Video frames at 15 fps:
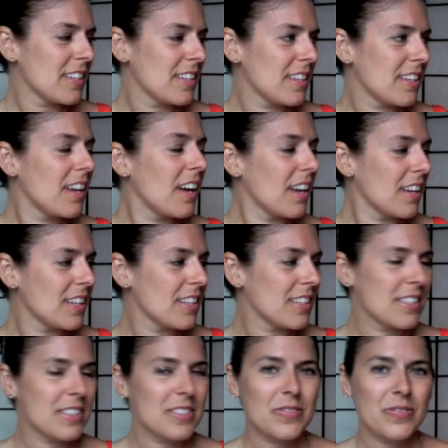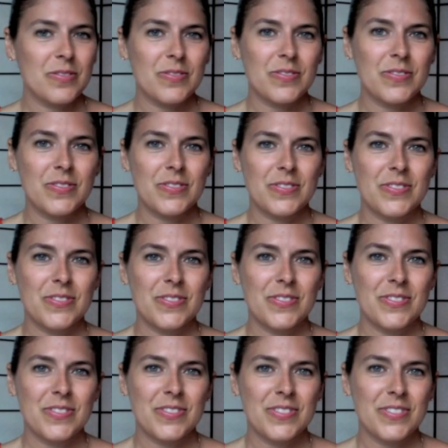
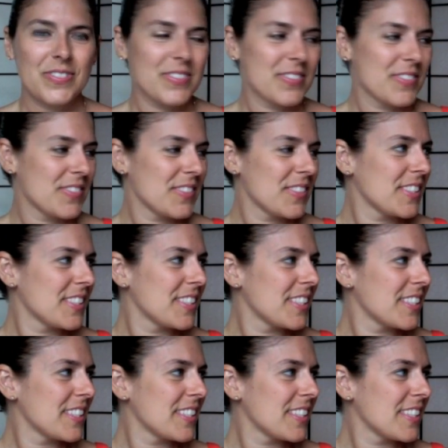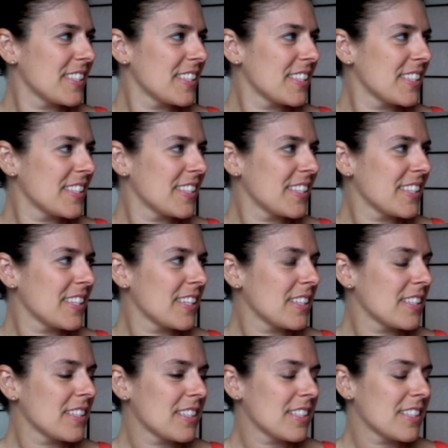
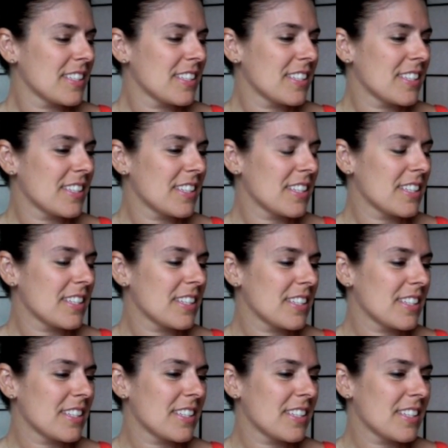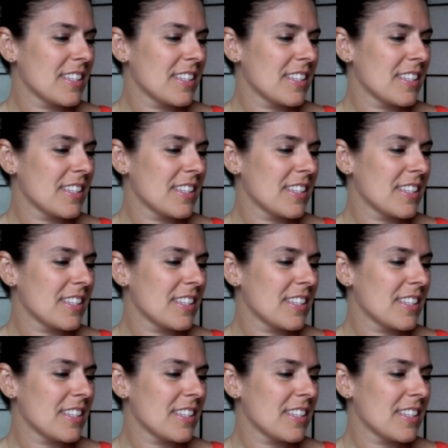(silent)